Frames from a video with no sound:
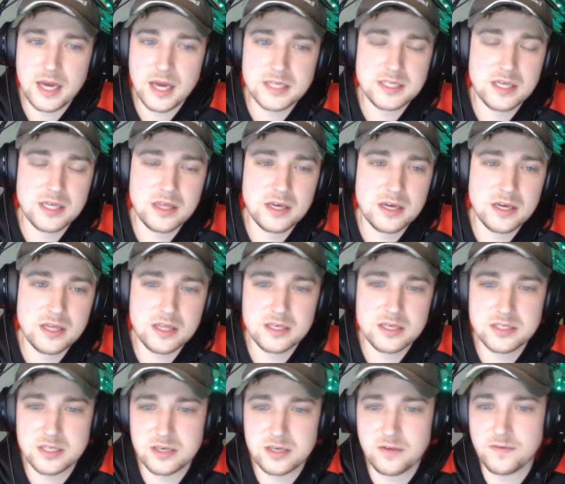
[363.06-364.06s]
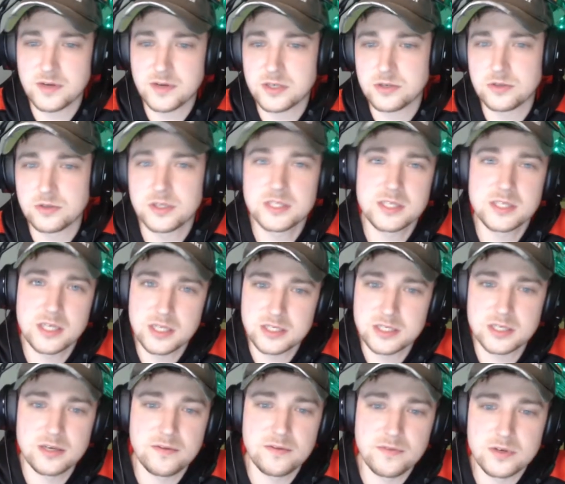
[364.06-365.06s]
I think of this individual, let's say this
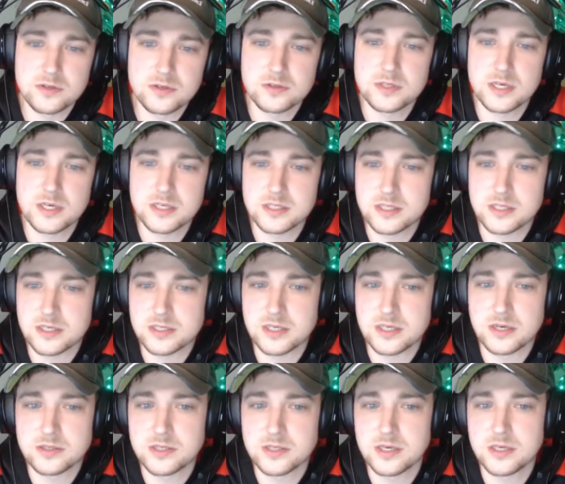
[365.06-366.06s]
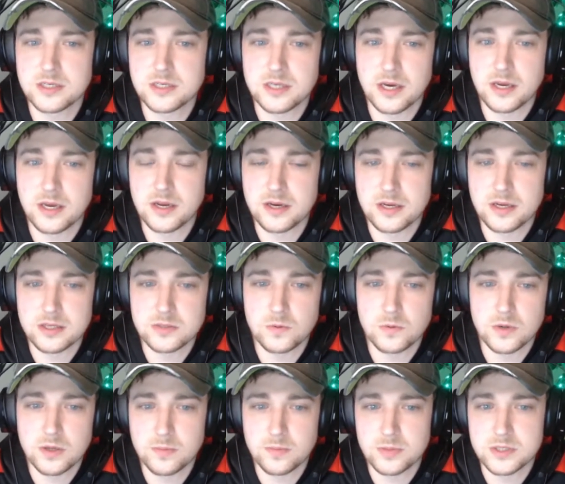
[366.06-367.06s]
individual's got $6,000 in debt on a
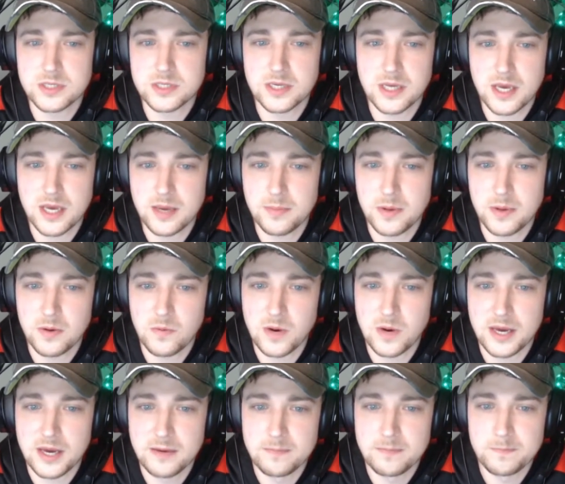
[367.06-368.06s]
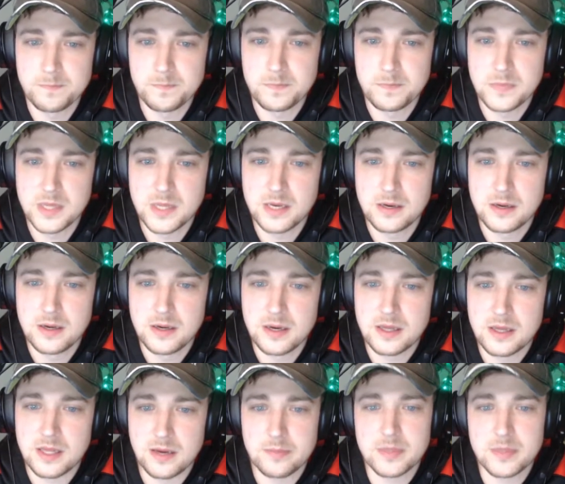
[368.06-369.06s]
20% APY.
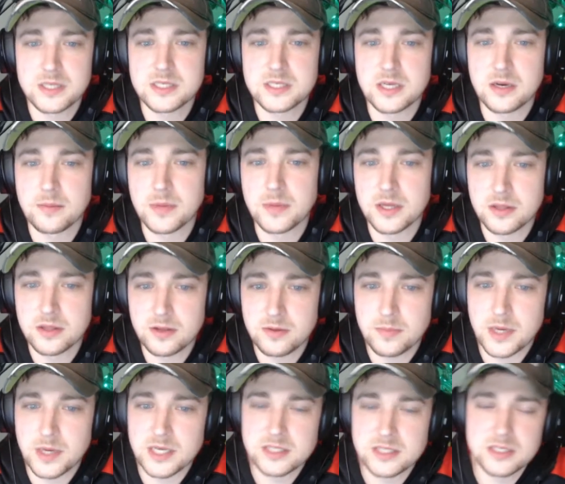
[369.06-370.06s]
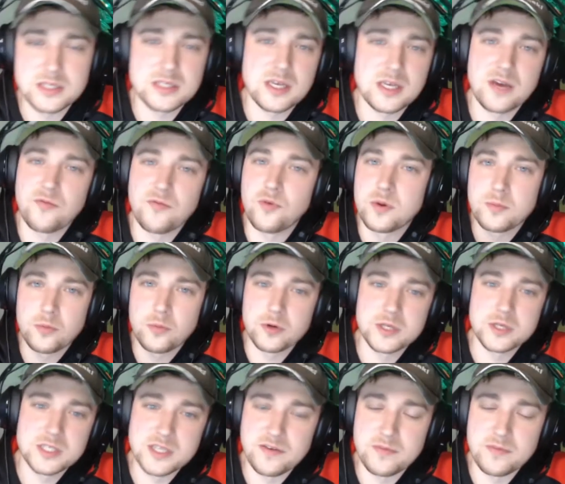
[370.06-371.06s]
That means on a monthly basis, they have
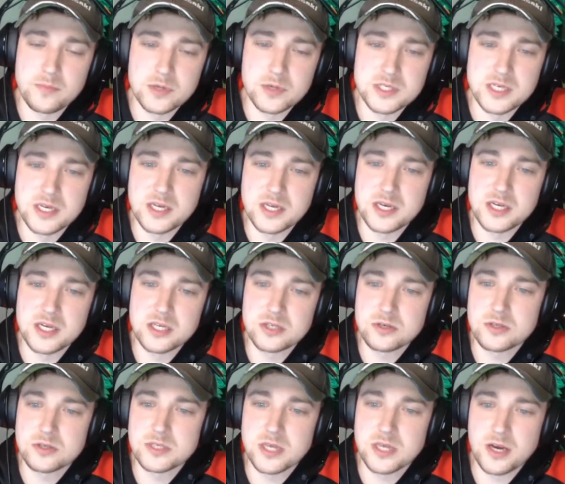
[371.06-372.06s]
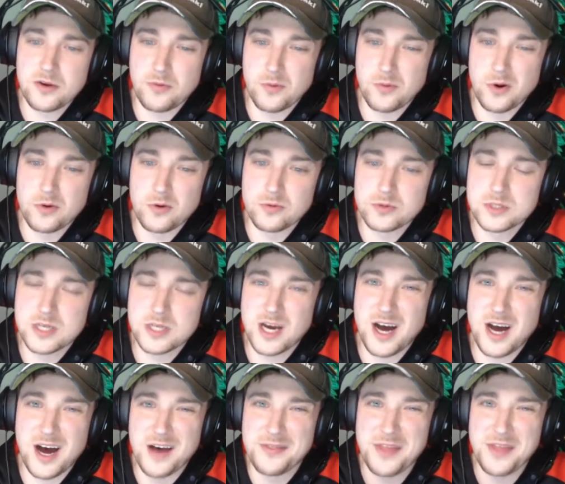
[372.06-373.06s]
1.7% in interest that grows
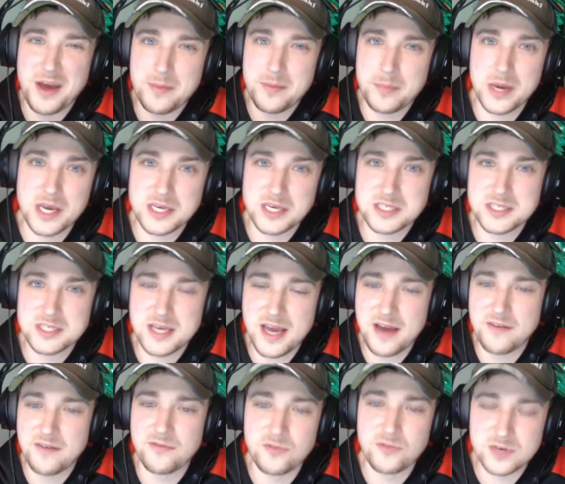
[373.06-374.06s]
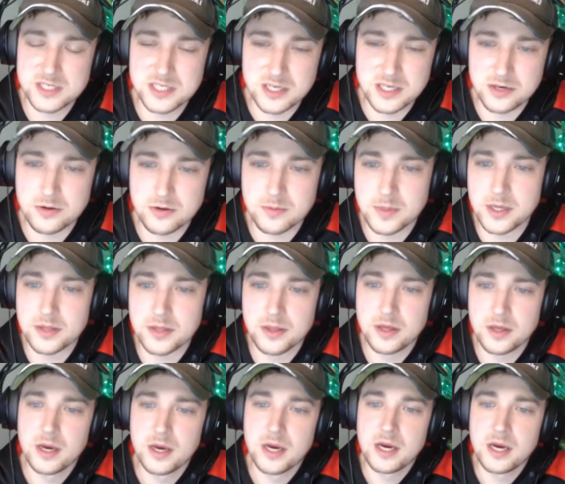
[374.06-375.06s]
on that base every single month.
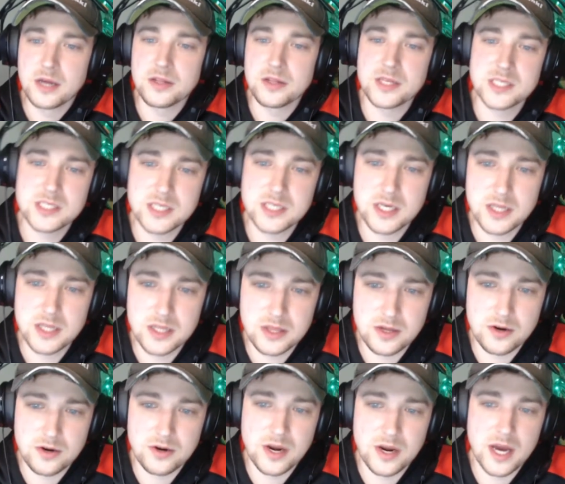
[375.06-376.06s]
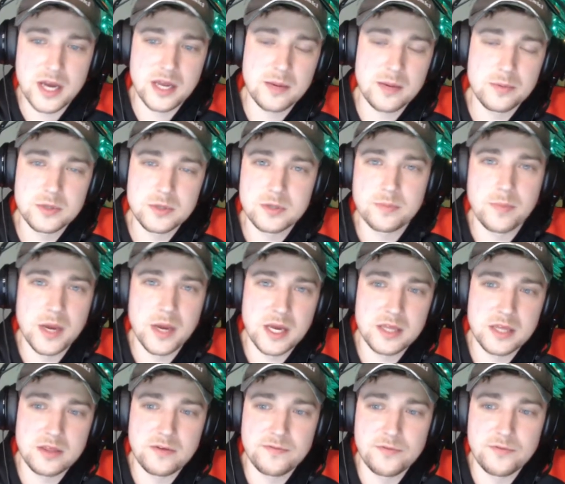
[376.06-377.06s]
Let's say that they're not able to
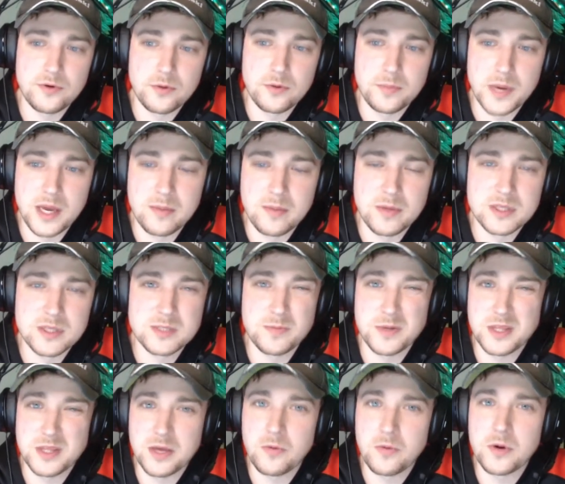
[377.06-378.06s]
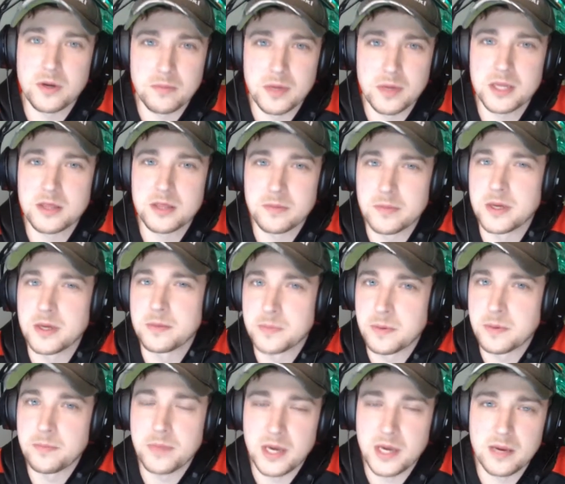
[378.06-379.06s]
make the full payments, but they want to make the
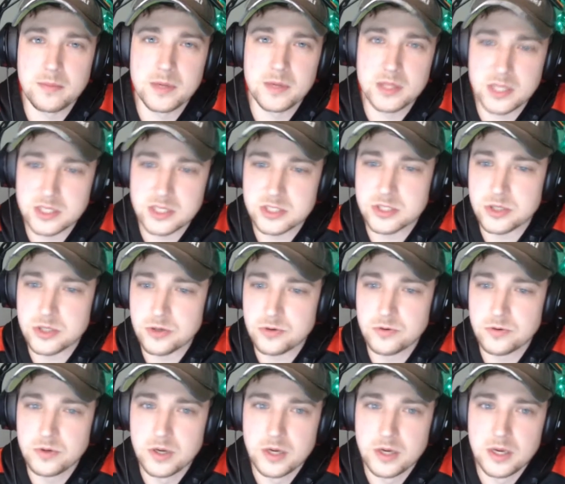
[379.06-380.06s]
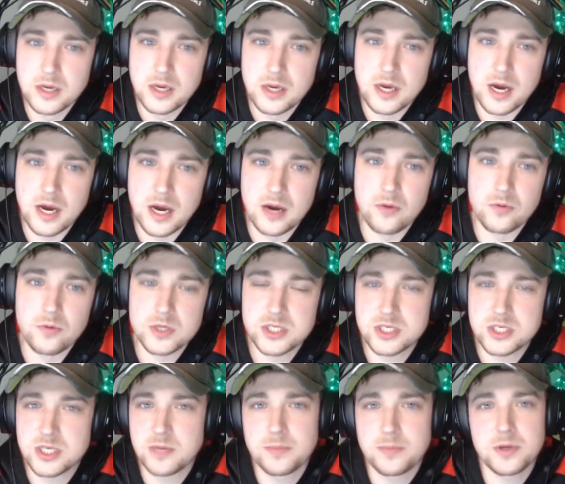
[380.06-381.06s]
minimum payment that's due,
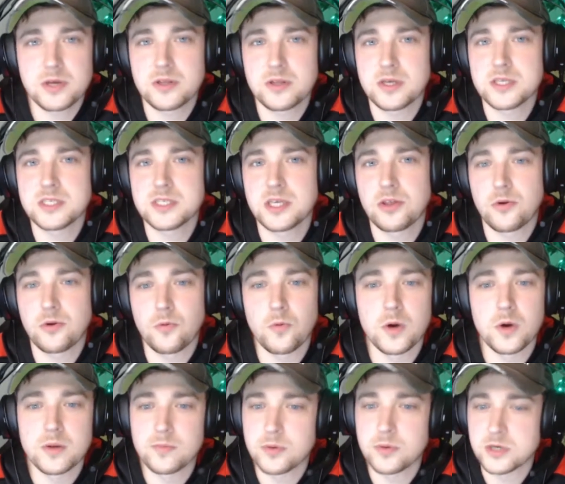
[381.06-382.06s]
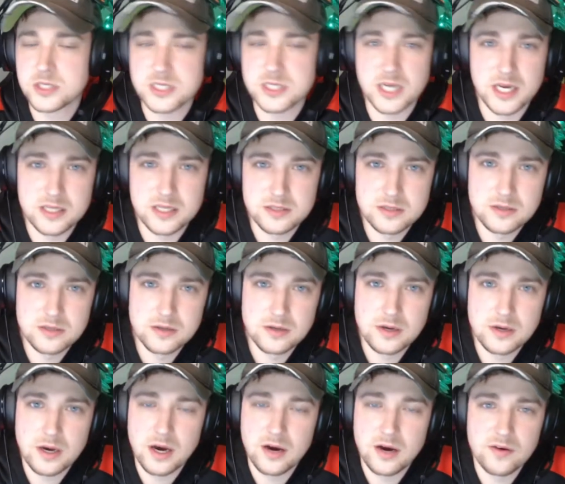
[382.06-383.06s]
which typically is either 1%
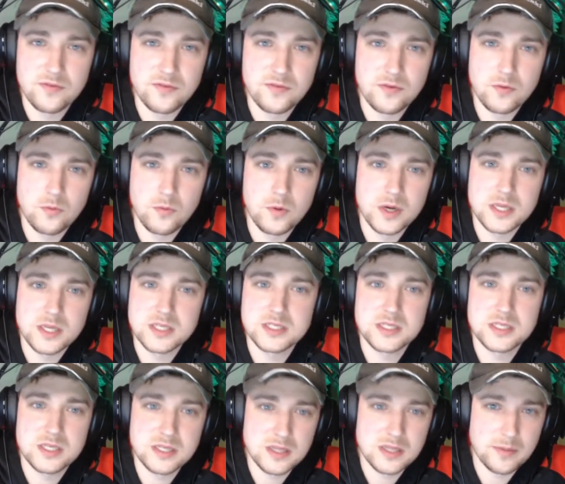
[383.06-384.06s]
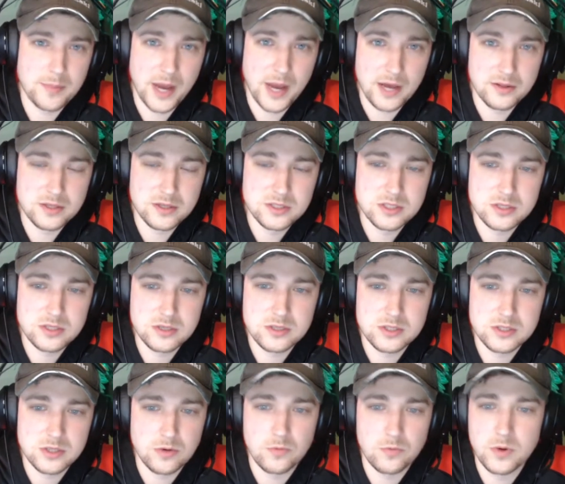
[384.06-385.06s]
of what is the balance,
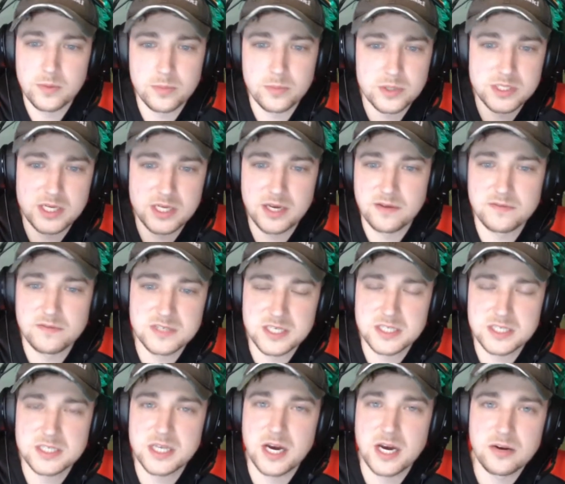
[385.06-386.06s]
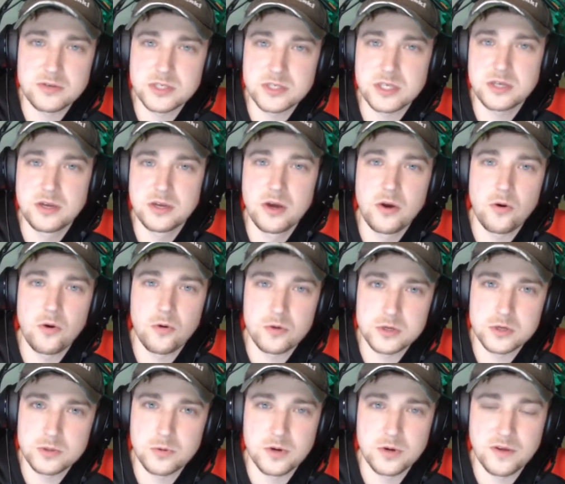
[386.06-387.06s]
so 1% of $6,000 or
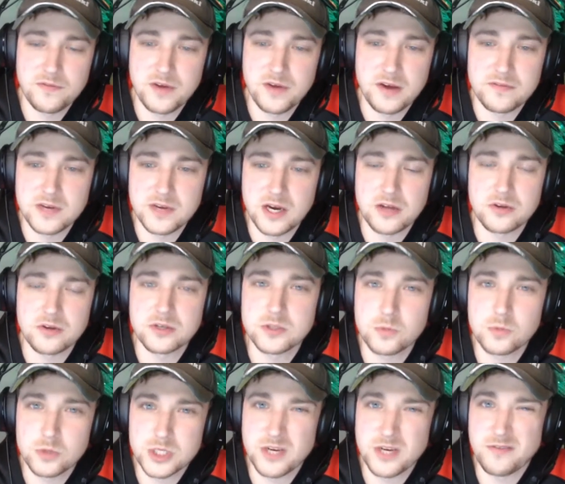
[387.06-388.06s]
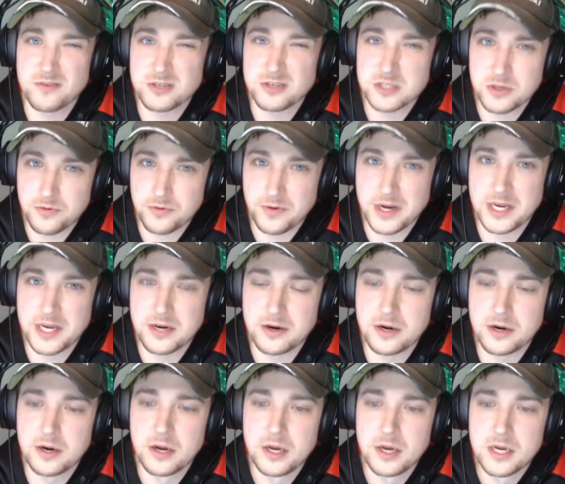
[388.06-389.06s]
$25, whichever is greater.